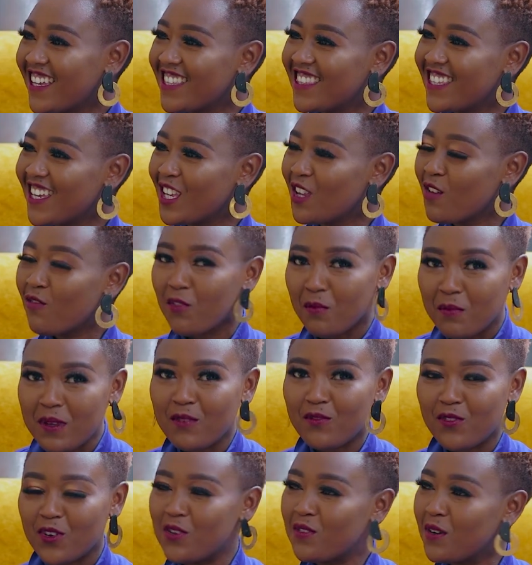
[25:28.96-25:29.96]
okay, thank you for
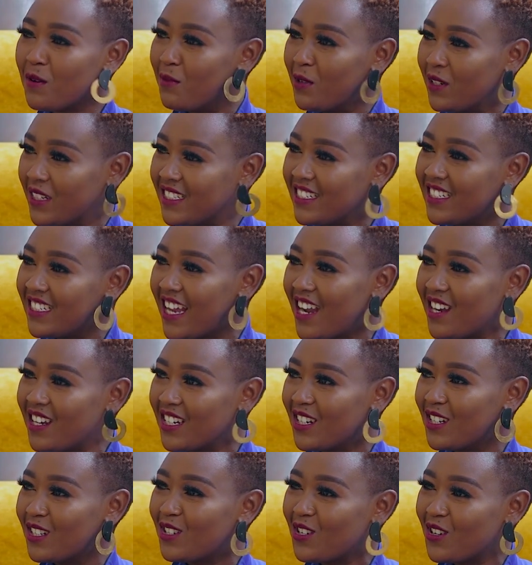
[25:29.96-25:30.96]
being vulnerable and
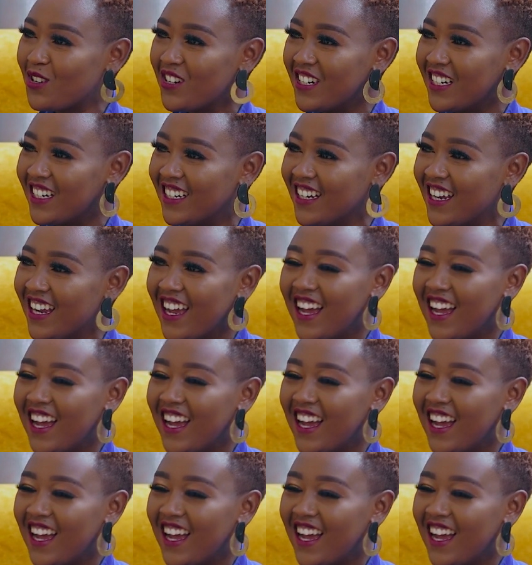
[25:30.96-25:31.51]
sharing your story.